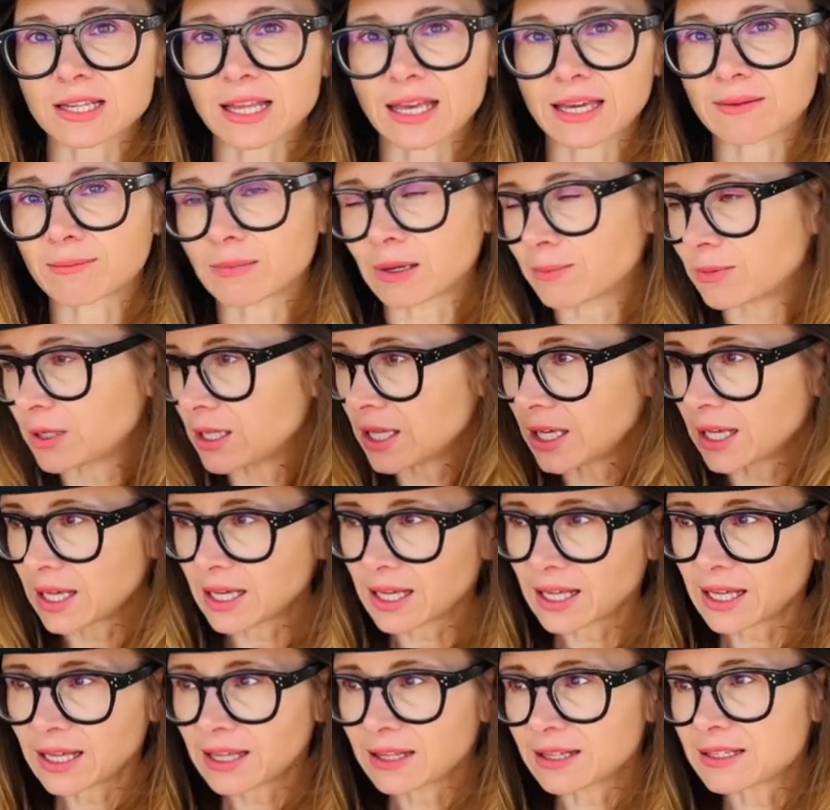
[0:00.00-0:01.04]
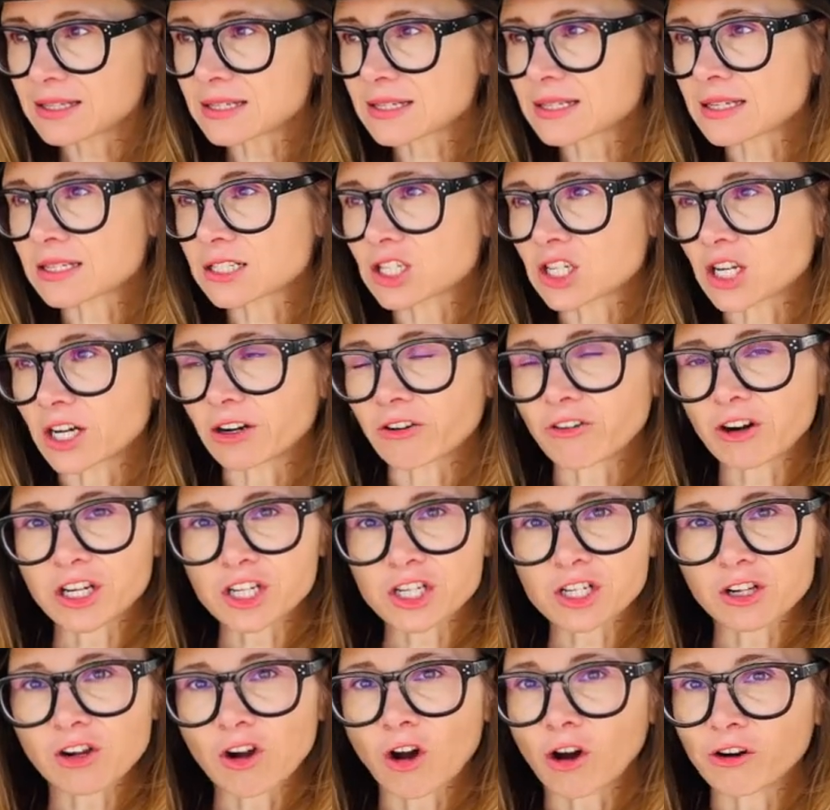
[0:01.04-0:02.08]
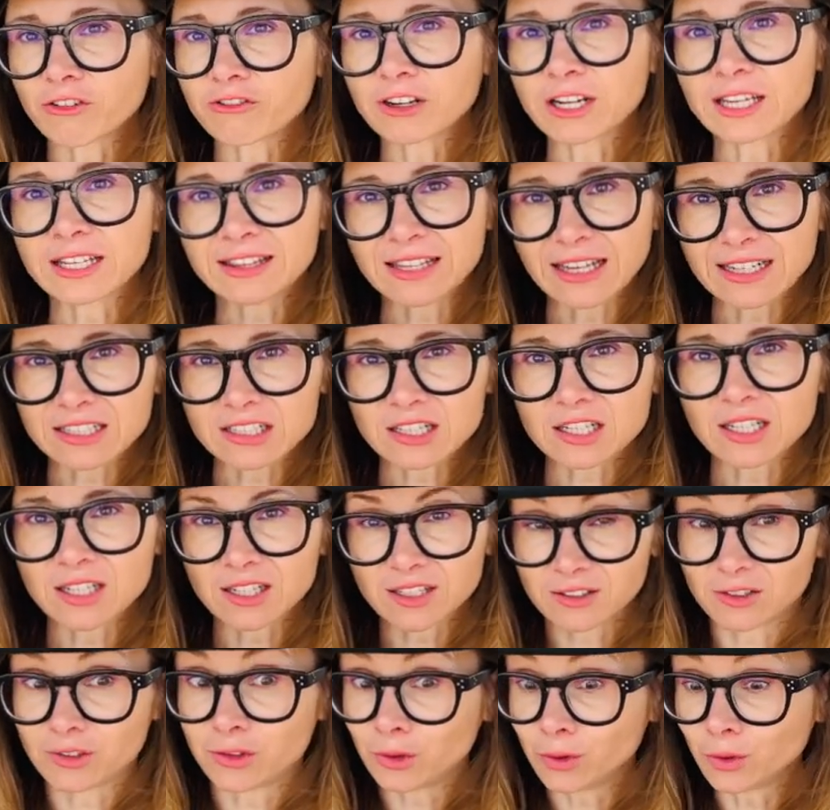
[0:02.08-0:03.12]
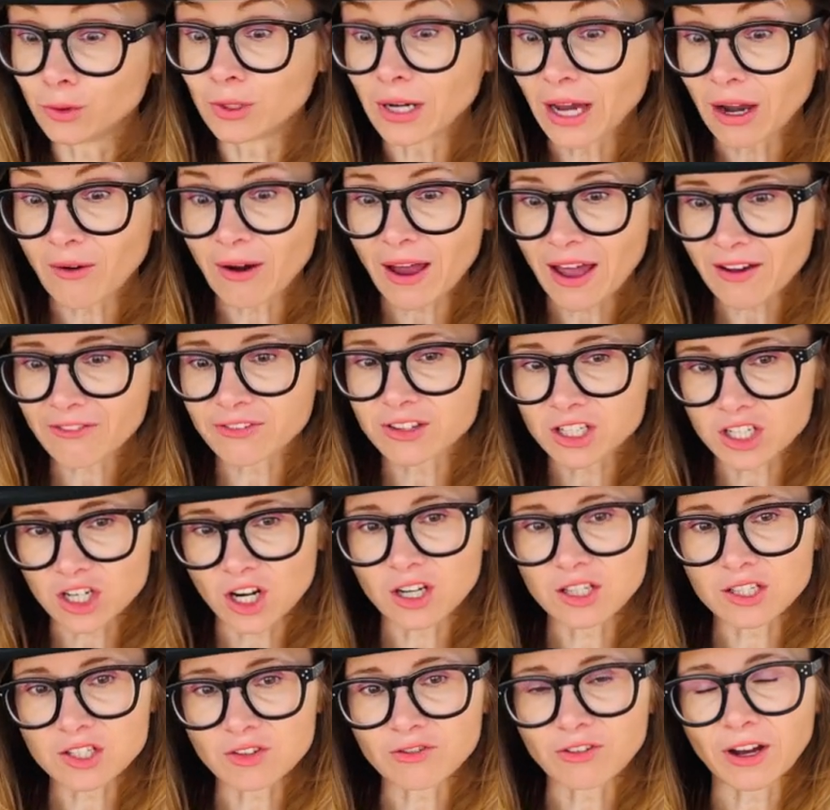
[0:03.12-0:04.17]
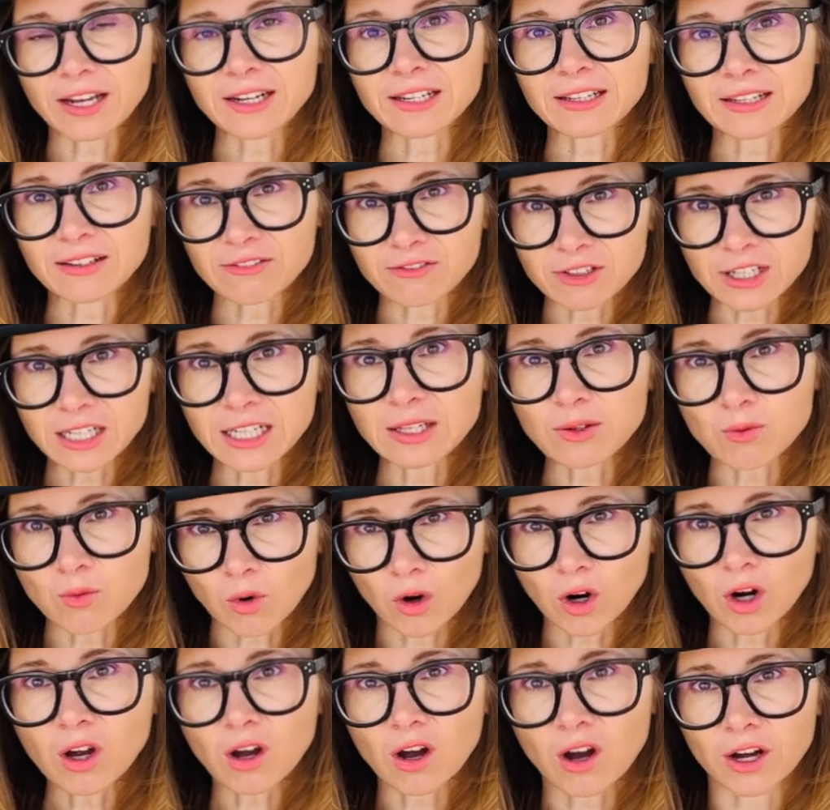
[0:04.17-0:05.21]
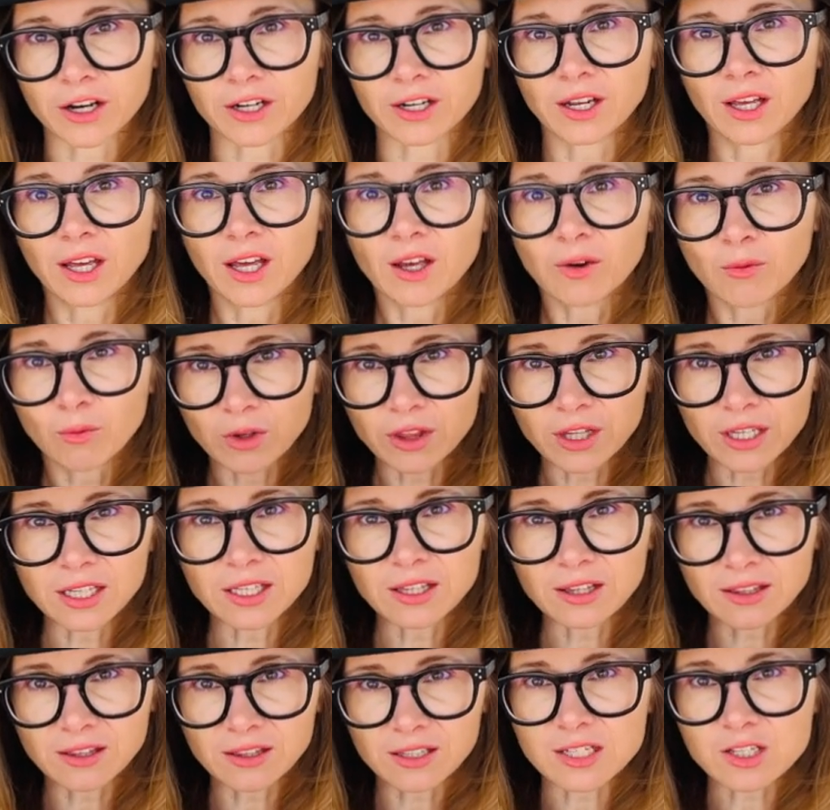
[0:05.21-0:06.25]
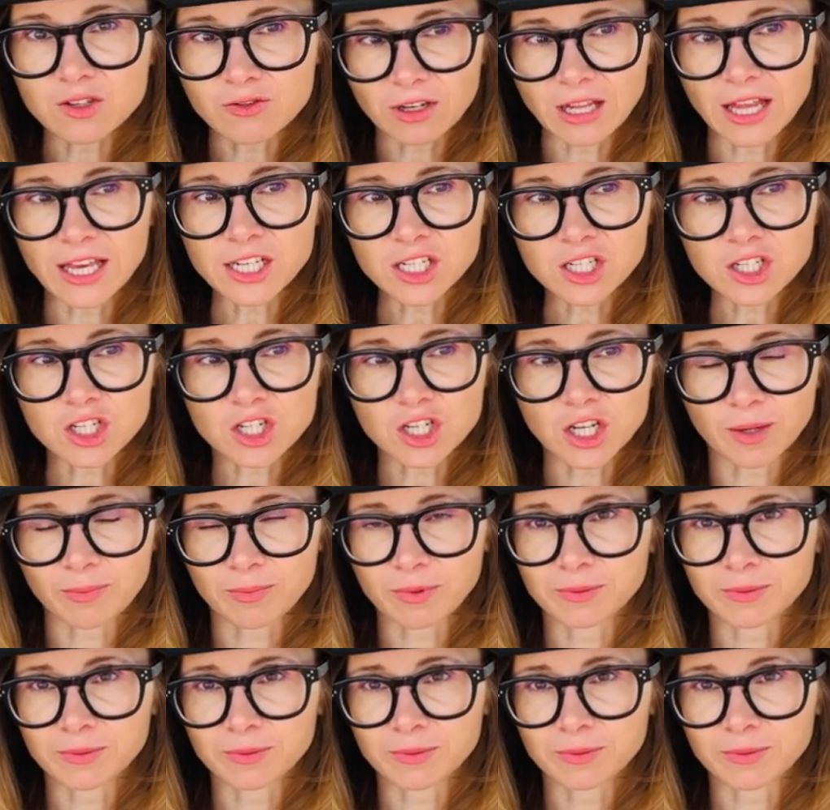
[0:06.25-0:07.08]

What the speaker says: Like maybe this is a generational conflict that you now have the chance to finally really work on within this relationship.